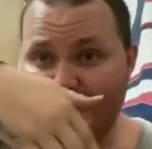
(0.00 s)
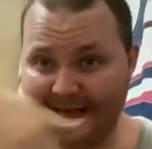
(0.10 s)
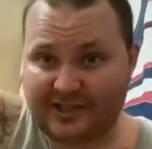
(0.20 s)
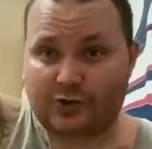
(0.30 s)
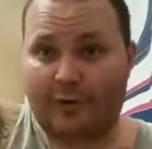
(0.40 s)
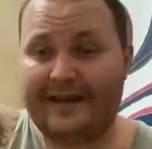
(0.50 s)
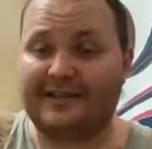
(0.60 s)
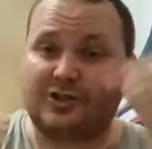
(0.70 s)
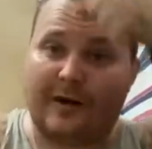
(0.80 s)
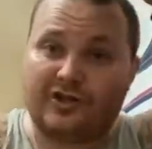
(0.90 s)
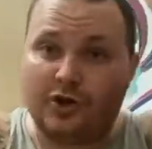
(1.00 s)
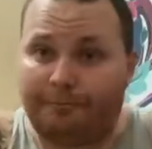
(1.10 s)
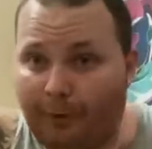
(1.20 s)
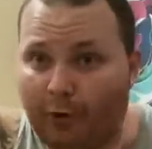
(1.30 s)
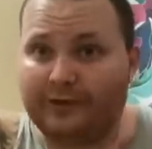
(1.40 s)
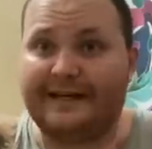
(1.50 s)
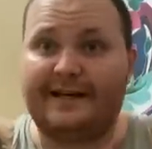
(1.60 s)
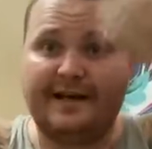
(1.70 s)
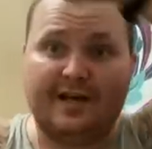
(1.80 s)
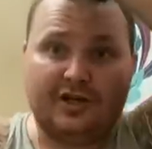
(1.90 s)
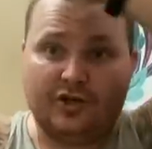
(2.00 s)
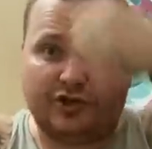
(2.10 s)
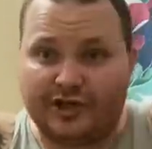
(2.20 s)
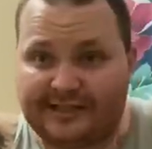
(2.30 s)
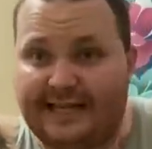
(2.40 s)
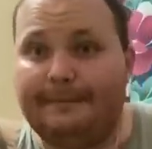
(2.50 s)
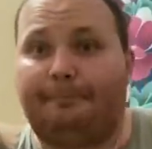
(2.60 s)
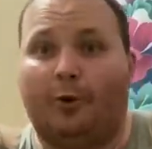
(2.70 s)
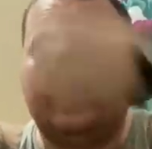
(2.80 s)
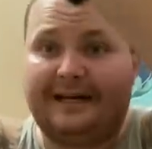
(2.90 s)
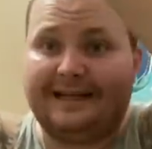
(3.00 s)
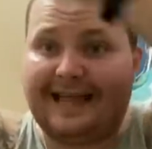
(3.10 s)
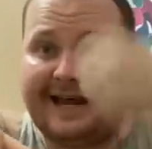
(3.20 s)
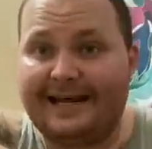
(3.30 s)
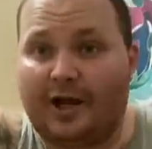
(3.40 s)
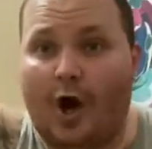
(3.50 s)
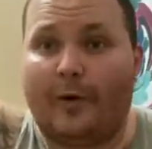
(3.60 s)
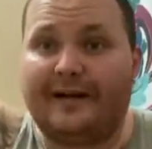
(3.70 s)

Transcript: It's swinging. So as you pull it, you just keep pulling and letting it go.